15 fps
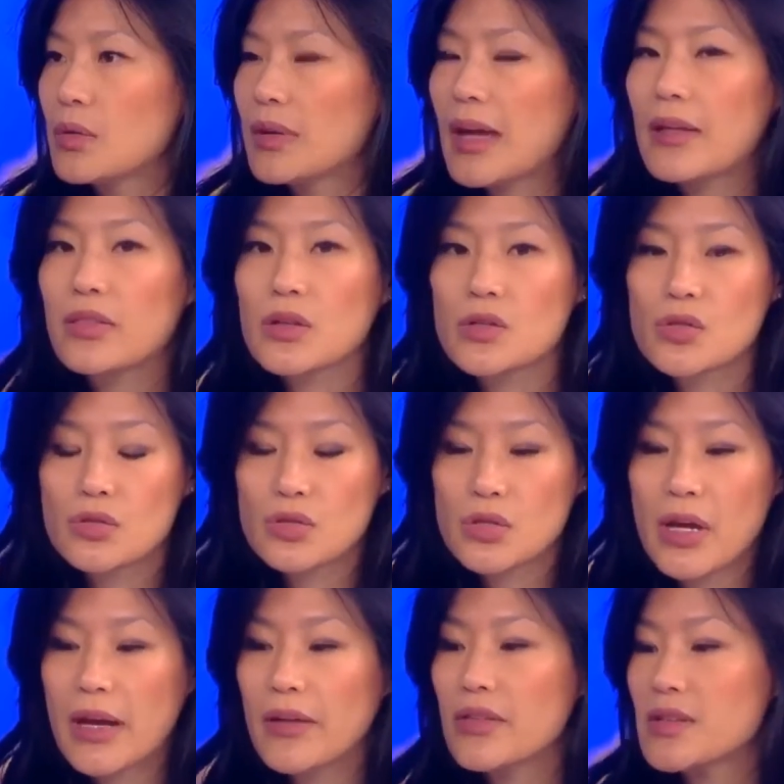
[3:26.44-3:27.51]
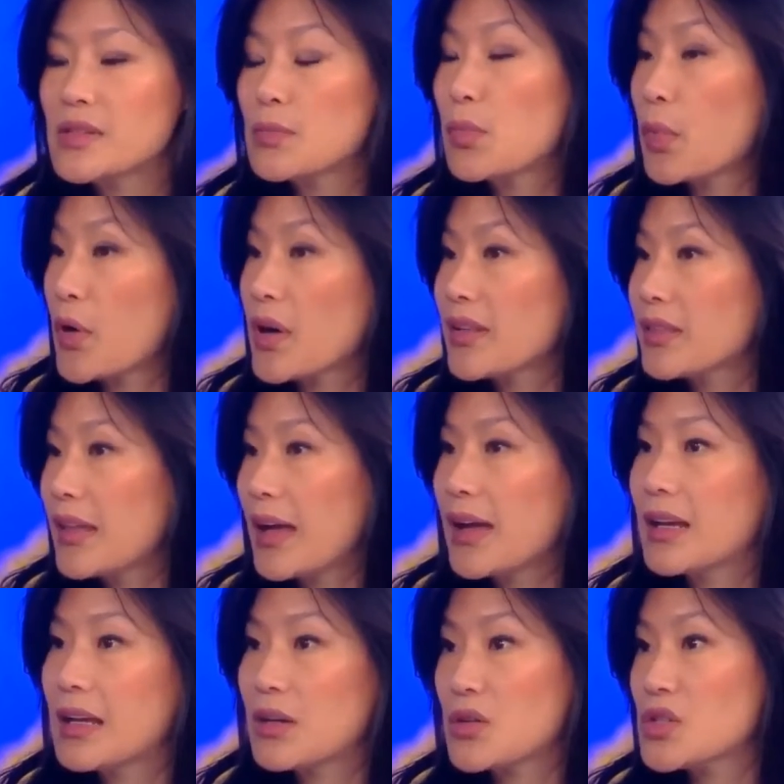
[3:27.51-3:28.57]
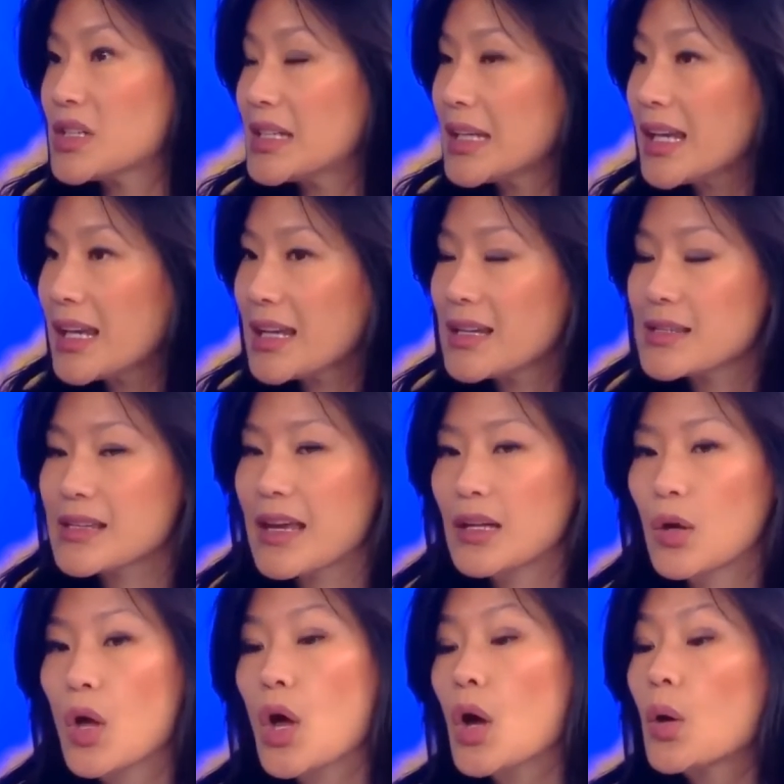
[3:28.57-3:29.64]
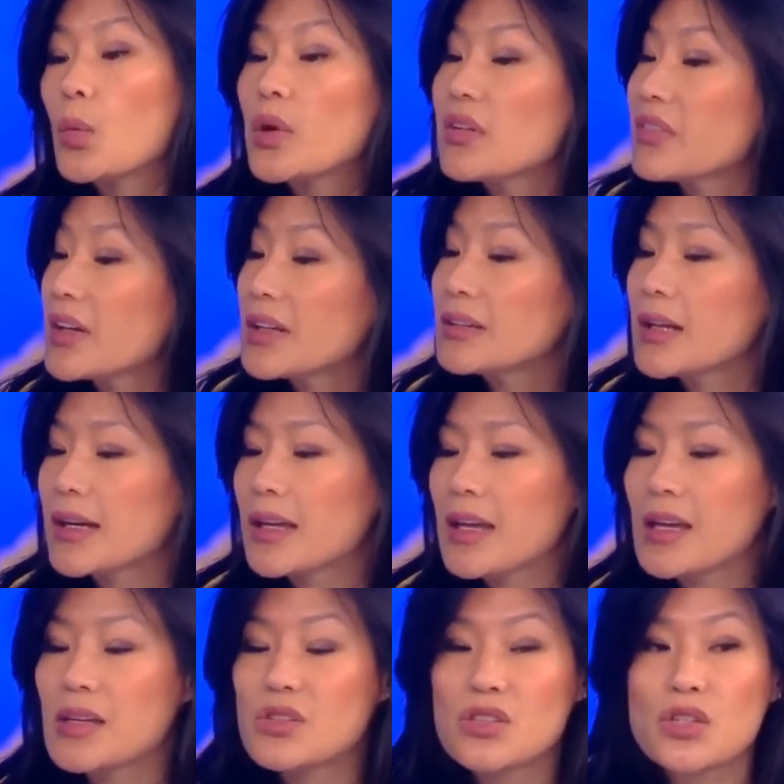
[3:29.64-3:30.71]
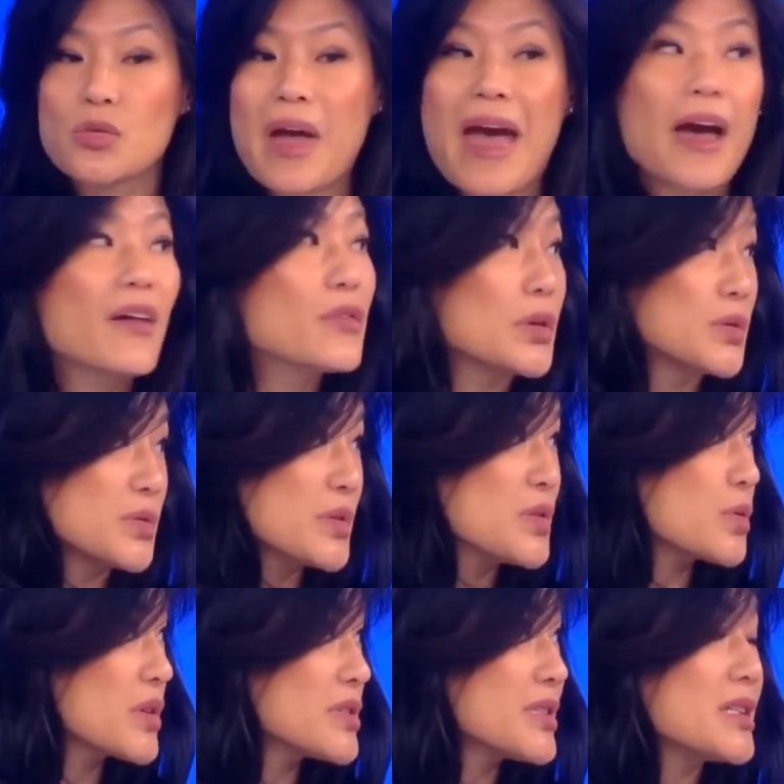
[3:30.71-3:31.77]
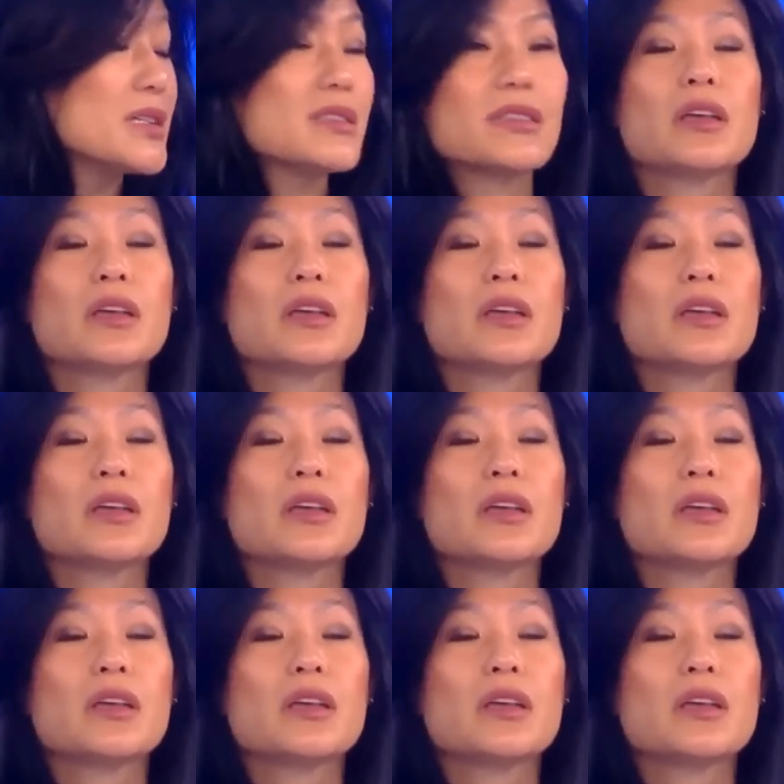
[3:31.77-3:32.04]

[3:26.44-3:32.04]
get their child the support that he or she needs. And we're very lucky to have those resources.